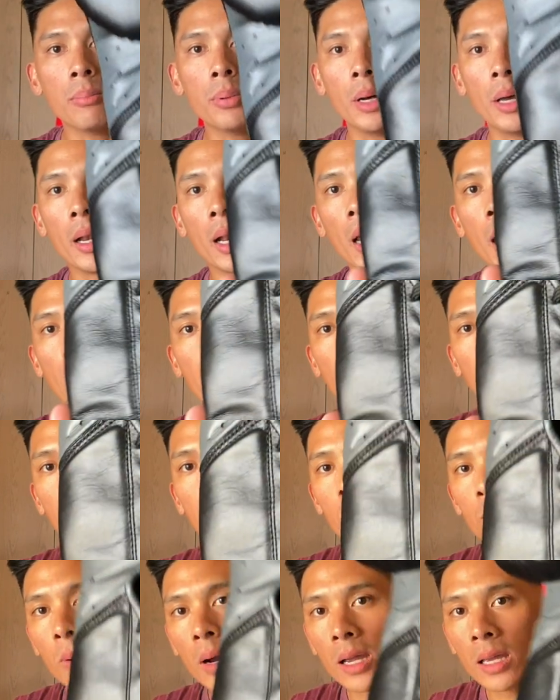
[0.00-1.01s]
But
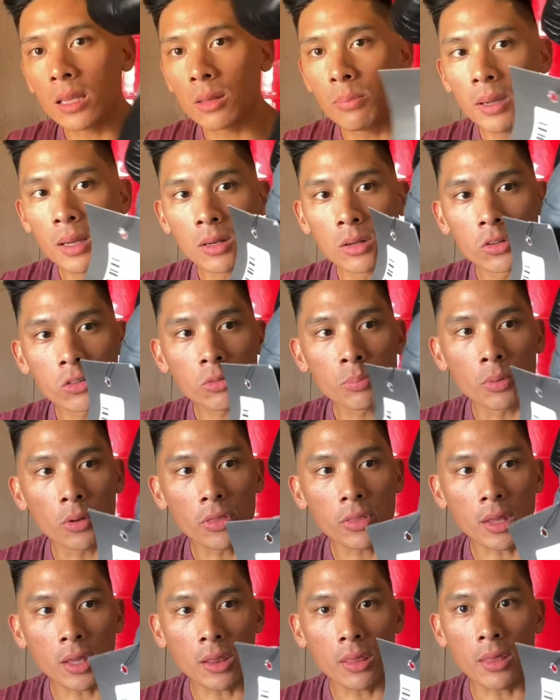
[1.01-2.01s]
that's probably the big noticeable
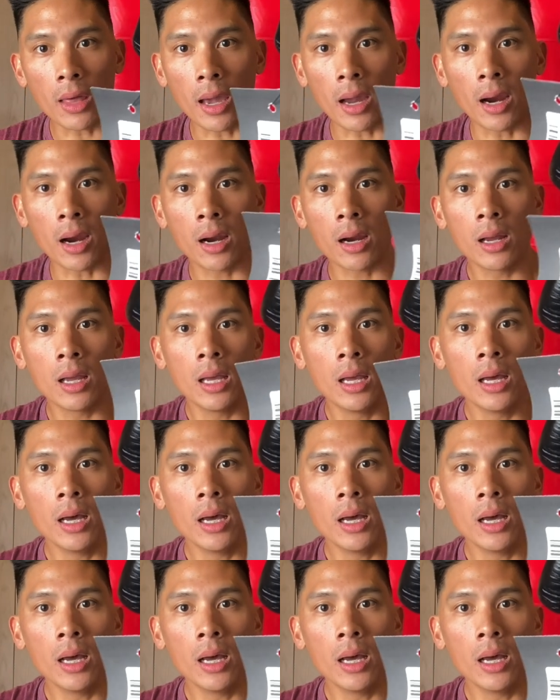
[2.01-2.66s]
thing there.